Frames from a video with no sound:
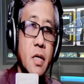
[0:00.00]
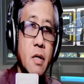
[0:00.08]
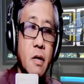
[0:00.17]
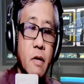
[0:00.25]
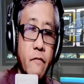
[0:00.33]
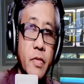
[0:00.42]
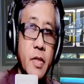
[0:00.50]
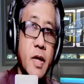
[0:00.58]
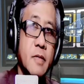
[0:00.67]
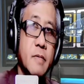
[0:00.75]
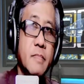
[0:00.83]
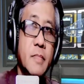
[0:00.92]
of
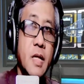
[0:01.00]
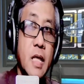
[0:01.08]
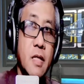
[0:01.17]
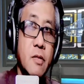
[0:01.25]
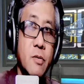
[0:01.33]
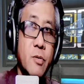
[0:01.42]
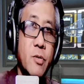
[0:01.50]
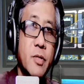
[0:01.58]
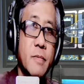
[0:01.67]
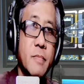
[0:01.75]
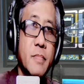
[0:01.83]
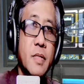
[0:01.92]
that later on.
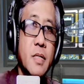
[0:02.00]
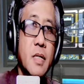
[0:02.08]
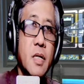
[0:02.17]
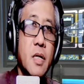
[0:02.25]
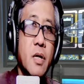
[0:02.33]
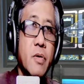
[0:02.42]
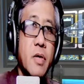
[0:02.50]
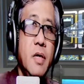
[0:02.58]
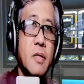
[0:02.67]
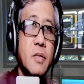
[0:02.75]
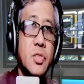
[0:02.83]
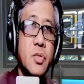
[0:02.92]

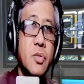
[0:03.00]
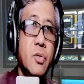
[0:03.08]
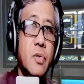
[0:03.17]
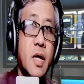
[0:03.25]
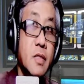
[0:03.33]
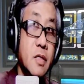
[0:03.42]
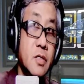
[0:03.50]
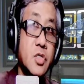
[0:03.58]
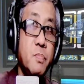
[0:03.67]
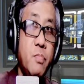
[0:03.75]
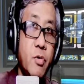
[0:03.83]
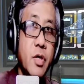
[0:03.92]
Okay, so at this
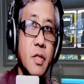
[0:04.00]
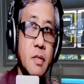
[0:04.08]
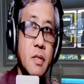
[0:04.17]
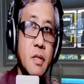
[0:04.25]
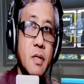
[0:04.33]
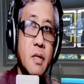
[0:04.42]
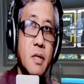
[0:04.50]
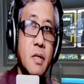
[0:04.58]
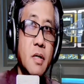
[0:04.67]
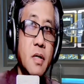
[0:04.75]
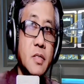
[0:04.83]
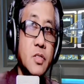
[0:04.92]
point,
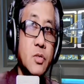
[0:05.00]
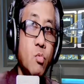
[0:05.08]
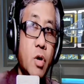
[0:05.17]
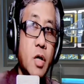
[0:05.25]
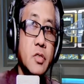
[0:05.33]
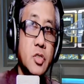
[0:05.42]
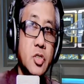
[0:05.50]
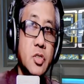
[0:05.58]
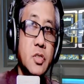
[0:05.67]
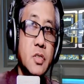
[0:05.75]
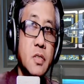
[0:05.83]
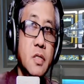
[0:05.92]
let's
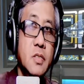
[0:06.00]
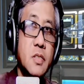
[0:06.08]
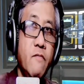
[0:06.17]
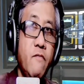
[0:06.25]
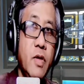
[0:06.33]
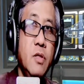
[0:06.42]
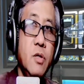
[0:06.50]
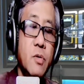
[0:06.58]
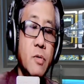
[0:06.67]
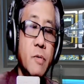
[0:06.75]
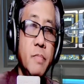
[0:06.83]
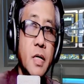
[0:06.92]
watch this
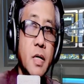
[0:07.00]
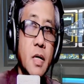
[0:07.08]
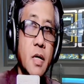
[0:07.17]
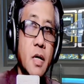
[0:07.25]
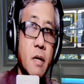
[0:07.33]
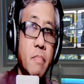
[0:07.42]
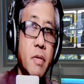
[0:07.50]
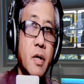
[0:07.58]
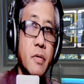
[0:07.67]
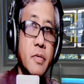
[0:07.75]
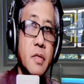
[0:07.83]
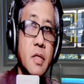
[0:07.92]
video
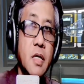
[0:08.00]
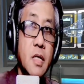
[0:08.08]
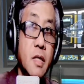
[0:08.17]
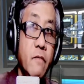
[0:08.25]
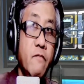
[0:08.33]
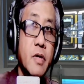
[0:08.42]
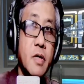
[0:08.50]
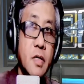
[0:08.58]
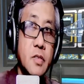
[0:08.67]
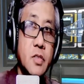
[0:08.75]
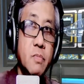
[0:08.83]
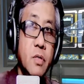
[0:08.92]
about the
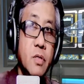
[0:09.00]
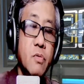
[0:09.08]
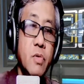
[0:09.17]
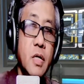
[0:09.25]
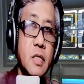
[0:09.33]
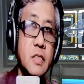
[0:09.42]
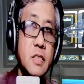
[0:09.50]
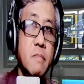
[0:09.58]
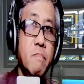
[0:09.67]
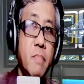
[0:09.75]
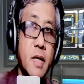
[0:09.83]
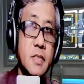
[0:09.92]
difference between
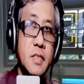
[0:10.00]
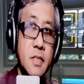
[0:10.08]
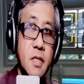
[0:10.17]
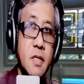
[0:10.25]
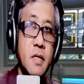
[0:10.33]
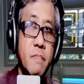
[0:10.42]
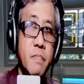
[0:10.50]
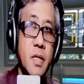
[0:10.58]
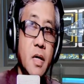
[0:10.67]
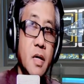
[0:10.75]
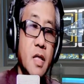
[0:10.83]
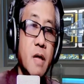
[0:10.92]
symplastic
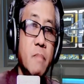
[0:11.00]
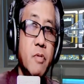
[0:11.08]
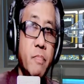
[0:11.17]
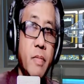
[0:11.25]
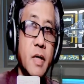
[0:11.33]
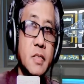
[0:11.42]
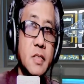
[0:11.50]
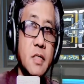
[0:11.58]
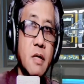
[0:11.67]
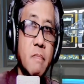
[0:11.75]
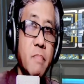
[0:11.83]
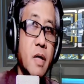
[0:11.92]
and
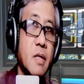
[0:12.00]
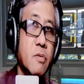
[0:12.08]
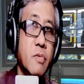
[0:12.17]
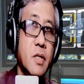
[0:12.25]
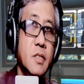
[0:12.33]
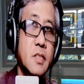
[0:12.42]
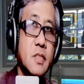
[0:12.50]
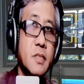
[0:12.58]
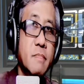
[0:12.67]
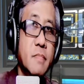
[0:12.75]
apoplastic pathways.